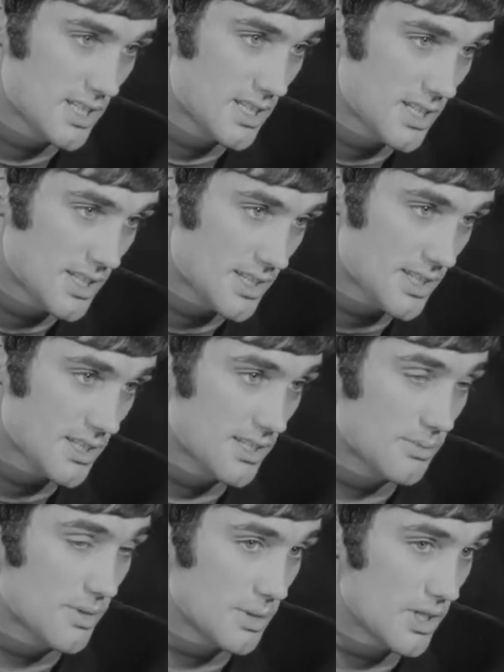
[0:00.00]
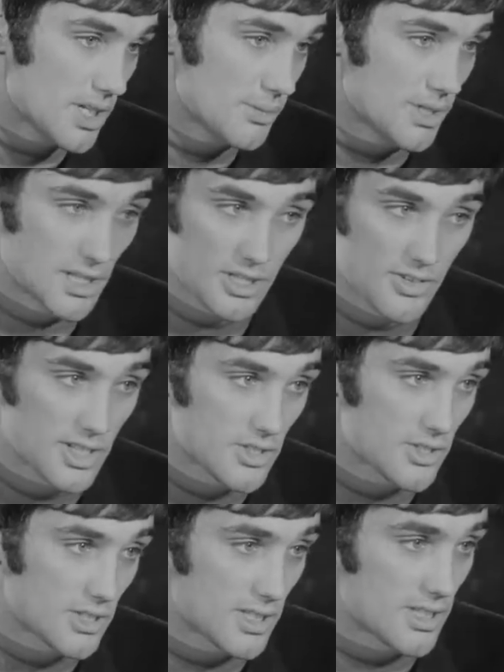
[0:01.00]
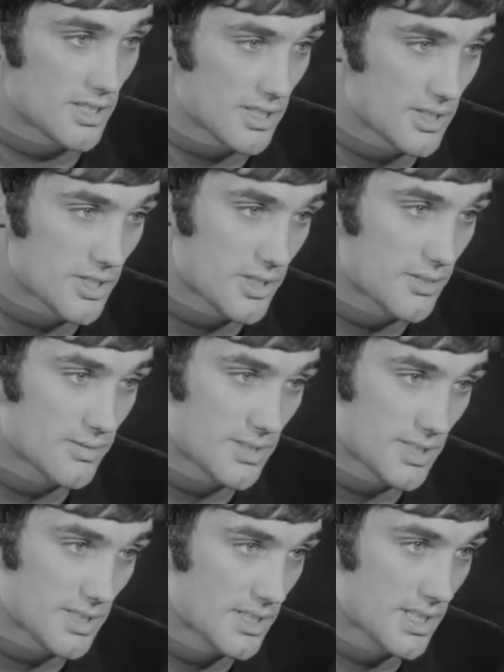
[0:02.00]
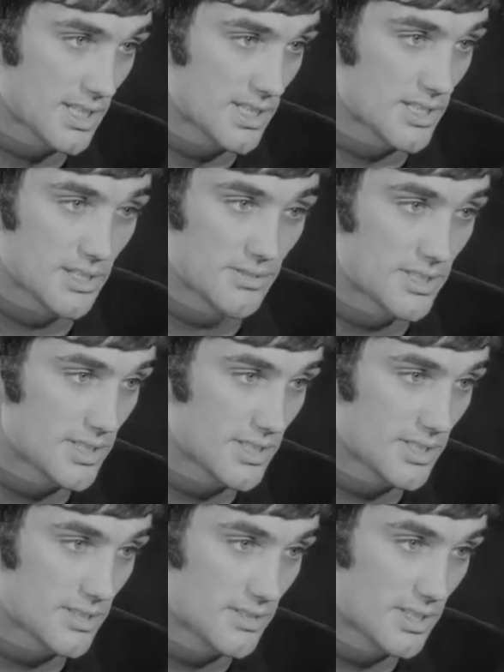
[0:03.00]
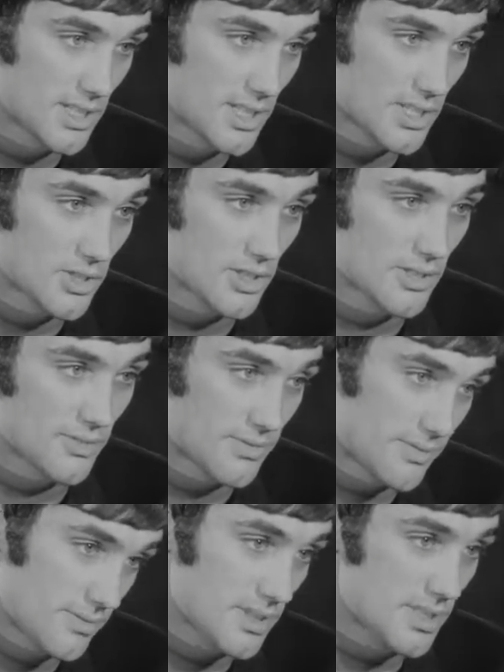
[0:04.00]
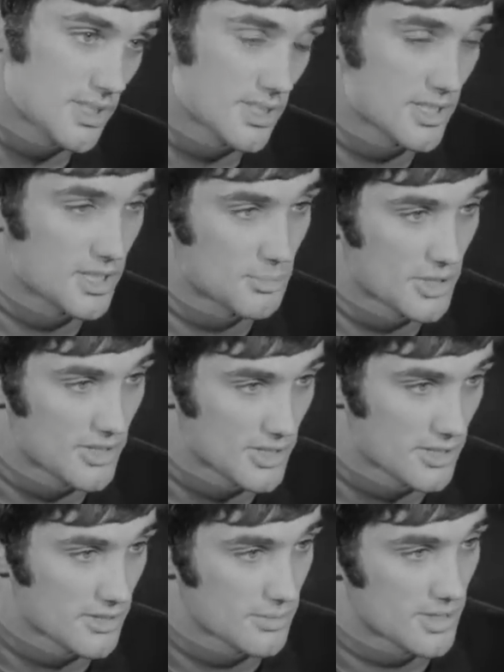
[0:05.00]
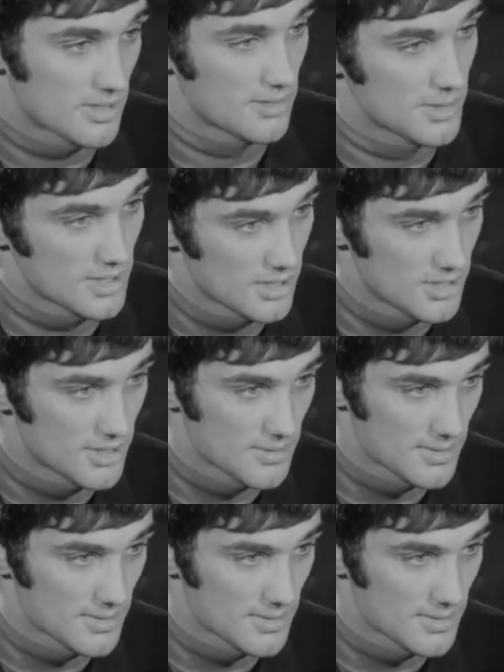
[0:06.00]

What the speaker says: And we were lucky we got the right sort of stuff, and the kids loved it. So it's got better as it went along.